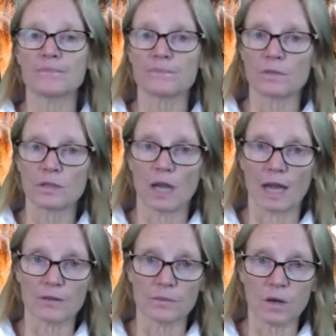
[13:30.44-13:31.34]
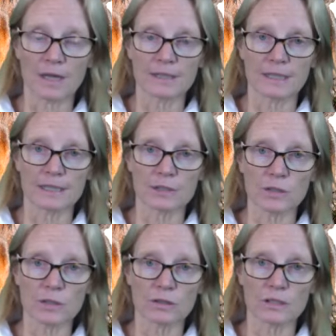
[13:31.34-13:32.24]
and the rider gets
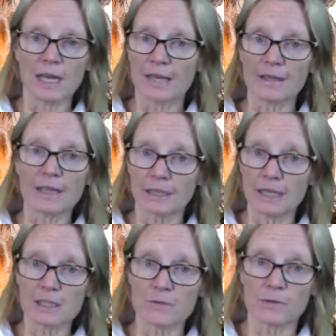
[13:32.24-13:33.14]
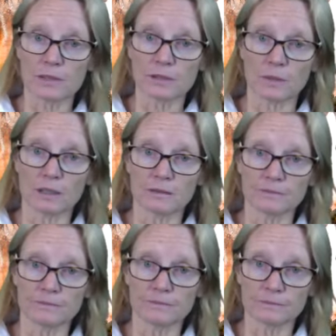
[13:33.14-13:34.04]
on and that lasts for a little while.
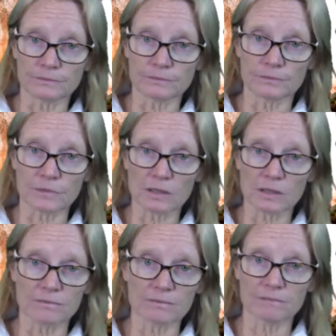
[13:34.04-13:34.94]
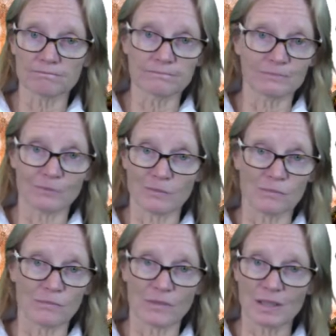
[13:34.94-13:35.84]

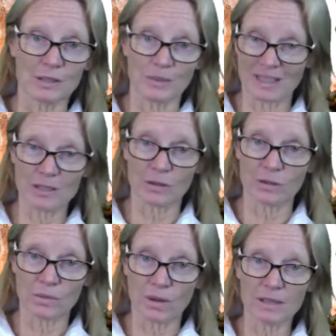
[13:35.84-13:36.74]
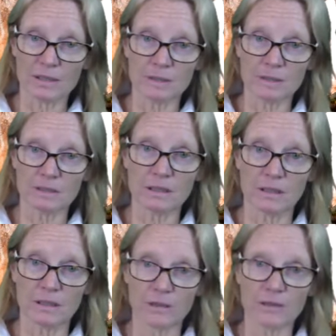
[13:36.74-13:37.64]
It depends on the rider, but you
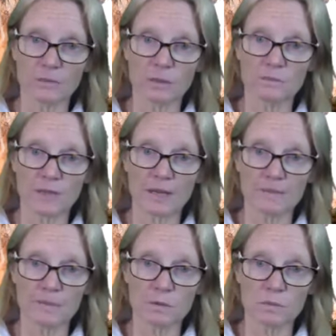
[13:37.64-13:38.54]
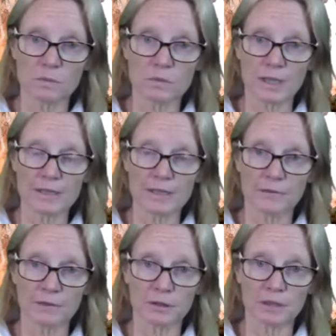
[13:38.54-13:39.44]
know, that bubble will stay there
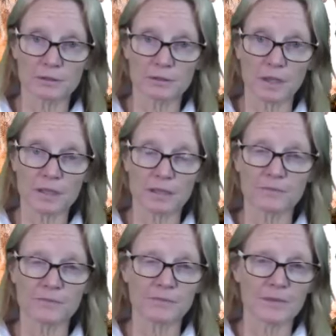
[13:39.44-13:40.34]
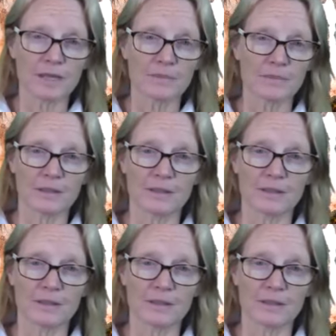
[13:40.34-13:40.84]
for a little while, but